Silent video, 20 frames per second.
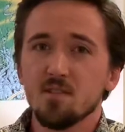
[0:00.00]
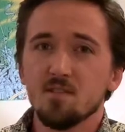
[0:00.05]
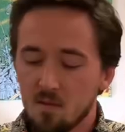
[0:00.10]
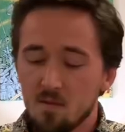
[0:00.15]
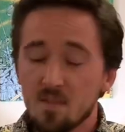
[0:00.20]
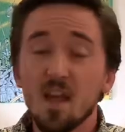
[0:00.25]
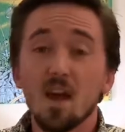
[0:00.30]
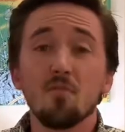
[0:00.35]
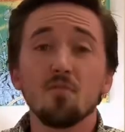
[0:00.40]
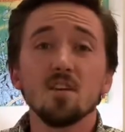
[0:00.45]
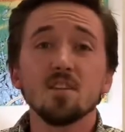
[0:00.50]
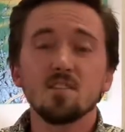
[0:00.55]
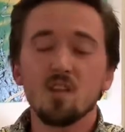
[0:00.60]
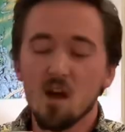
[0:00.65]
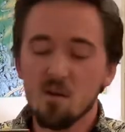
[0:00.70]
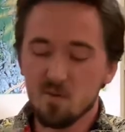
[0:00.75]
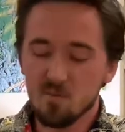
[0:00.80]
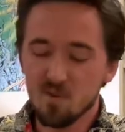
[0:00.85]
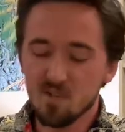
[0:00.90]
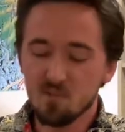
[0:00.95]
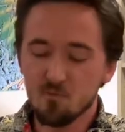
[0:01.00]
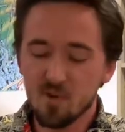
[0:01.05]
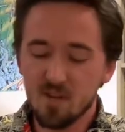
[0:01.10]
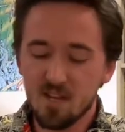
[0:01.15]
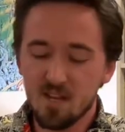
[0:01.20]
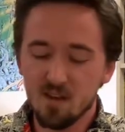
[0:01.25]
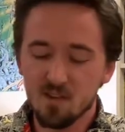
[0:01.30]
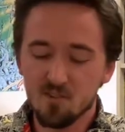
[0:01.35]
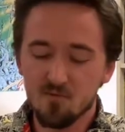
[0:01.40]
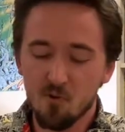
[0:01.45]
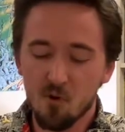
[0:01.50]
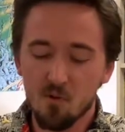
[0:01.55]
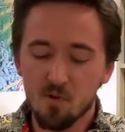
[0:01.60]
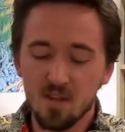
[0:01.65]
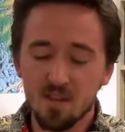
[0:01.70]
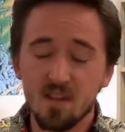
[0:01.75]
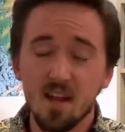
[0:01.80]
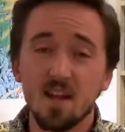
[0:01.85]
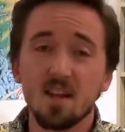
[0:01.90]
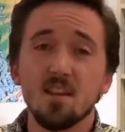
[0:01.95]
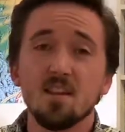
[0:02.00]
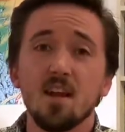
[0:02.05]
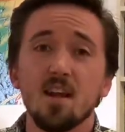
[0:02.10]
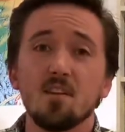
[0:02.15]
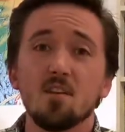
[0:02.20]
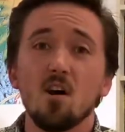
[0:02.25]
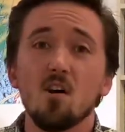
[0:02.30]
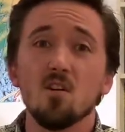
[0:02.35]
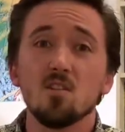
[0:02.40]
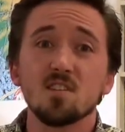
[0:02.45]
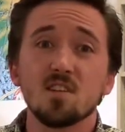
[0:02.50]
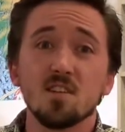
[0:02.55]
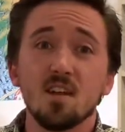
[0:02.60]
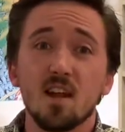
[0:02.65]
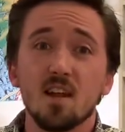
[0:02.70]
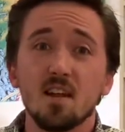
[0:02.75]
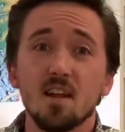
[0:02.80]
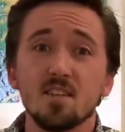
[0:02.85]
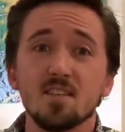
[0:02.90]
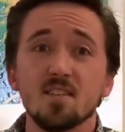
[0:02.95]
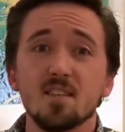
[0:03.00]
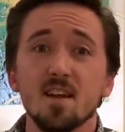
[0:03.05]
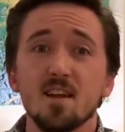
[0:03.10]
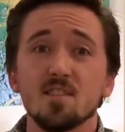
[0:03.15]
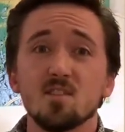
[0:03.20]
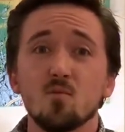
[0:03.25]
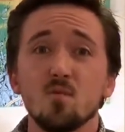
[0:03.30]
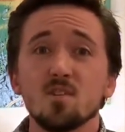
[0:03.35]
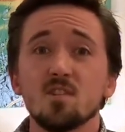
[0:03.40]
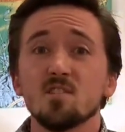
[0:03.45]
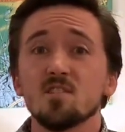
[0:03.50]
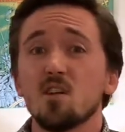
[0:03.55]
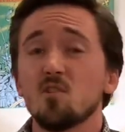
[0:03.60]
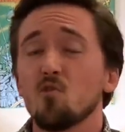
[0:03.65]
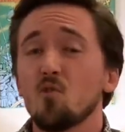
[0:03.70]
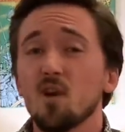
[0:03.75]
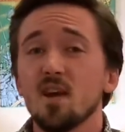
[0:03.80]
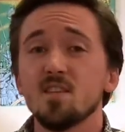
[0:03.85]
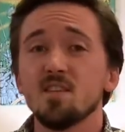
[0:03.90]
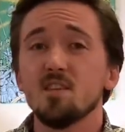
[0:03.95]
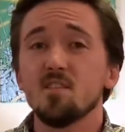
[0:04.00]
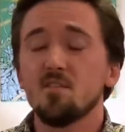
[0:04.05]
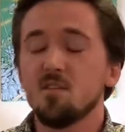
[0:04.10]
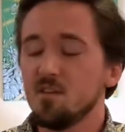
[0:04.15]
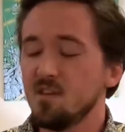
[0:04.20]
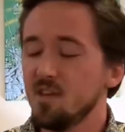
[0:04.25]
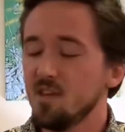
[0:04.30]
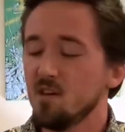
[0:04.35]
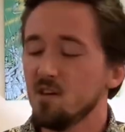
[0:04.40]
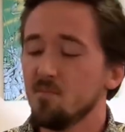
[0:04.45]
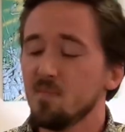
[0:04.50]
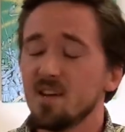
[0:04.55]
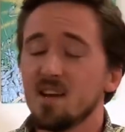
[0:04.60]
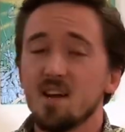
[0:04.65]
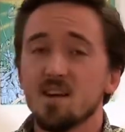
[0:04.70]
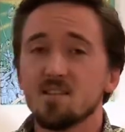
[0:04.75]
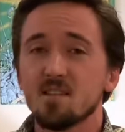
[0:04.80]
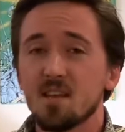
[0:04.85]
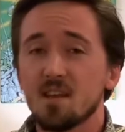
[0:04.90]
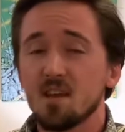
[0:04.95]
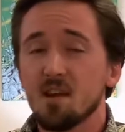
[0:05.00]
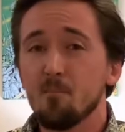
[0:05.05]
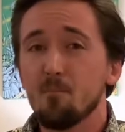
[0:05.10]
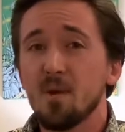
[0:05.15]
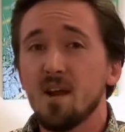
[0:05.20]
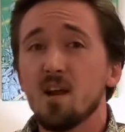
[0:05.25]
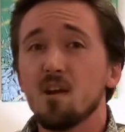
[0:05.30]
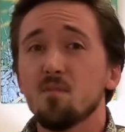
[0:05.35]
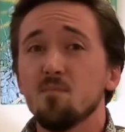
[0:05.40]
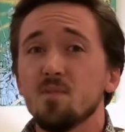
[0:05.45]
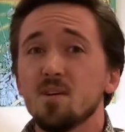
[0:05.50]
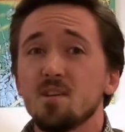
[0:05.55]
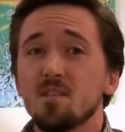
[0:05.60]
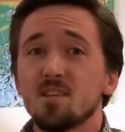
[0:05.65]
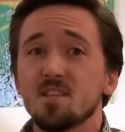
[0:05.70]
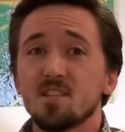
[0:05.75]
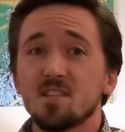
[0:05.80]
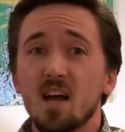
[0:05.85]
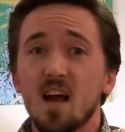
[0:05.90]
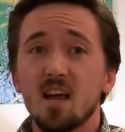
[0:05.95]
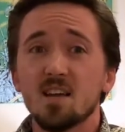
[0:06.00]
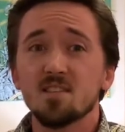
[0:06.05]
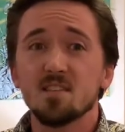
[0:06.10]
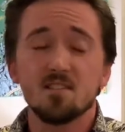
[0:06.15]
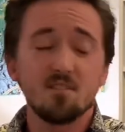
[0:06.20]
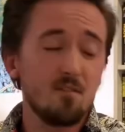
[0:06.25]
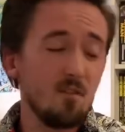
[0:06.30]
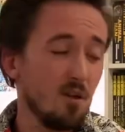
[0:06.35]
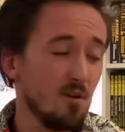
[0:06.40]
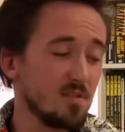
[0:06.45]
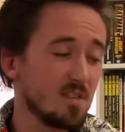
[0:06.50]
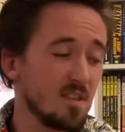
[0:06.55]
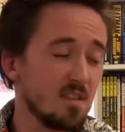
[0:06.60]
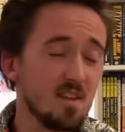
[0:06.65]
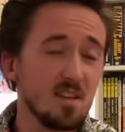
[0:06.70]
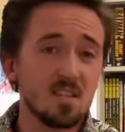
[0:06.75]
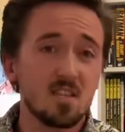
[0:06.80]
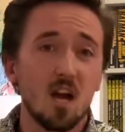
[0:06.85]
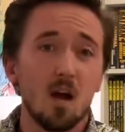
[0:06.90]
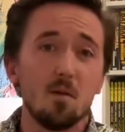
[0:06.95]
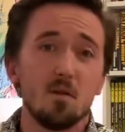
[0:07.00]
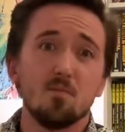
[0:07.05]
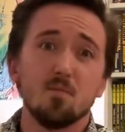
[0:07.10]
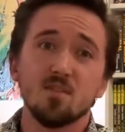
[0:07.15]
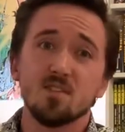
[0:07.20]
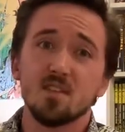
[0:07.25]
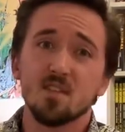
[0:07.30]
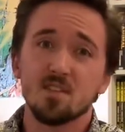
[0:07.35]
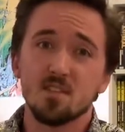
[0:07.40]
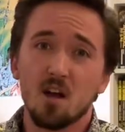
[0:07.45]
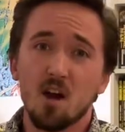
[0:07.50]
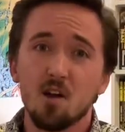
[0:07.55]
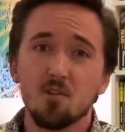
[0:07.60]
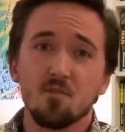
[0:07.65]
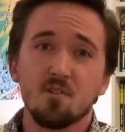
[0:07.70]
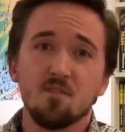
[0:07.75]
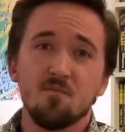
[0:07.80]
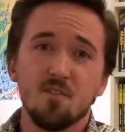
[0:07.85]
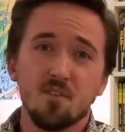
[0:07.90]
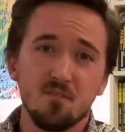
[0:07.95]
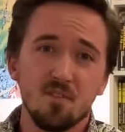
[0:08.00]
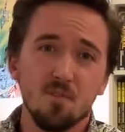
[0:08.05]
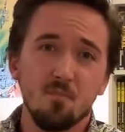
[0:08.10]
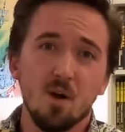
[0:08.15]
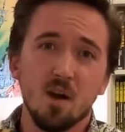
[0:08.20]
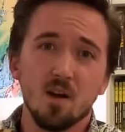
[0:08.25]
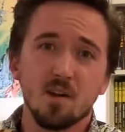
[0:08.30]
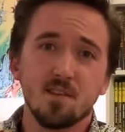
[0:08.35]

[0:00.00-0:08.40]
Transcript: Now this omnibus retails for only $99.99, which is a crazy good deal because comparably the size is close to this omnibus that's $150.